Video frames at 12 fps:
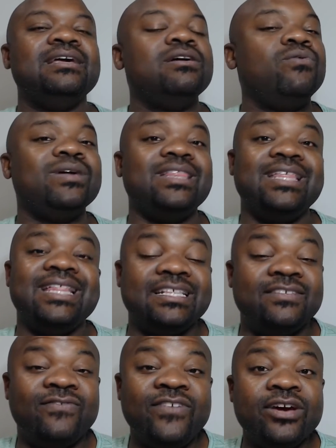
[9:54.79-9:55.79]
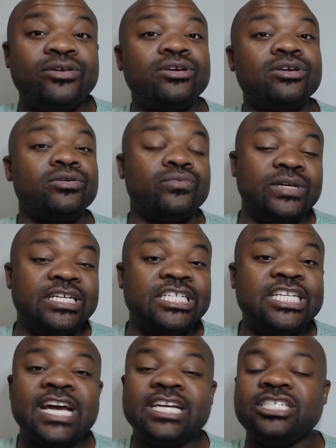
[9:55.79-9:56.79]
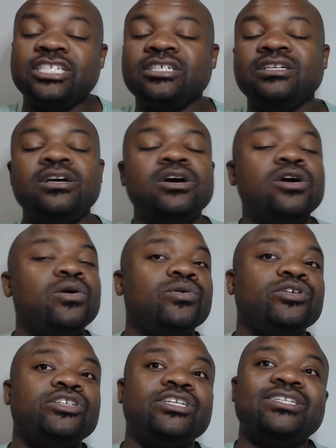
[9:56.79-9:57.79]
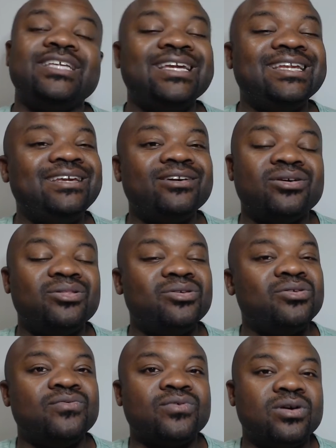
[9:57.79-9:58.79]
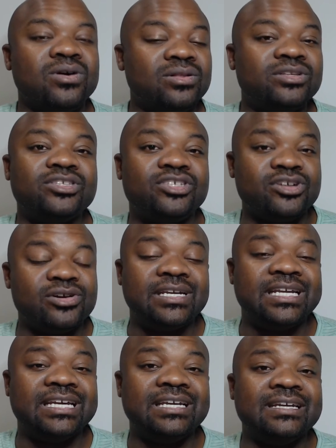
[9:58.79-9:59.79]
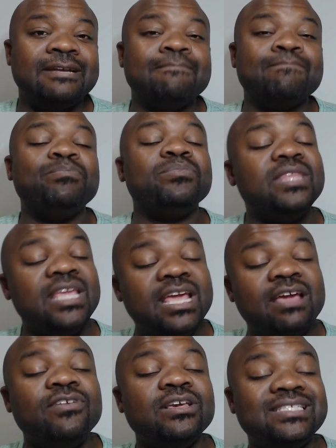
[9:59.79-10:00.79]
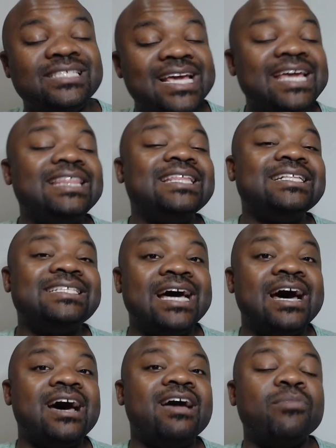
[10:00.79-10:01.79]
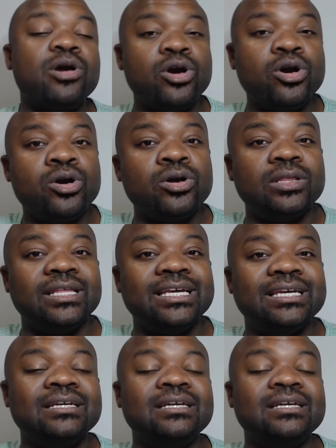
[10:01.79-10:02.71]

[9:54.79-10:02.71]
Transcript: whether that's failure, rejection, or just any all overall uncertainty. If you take the time early,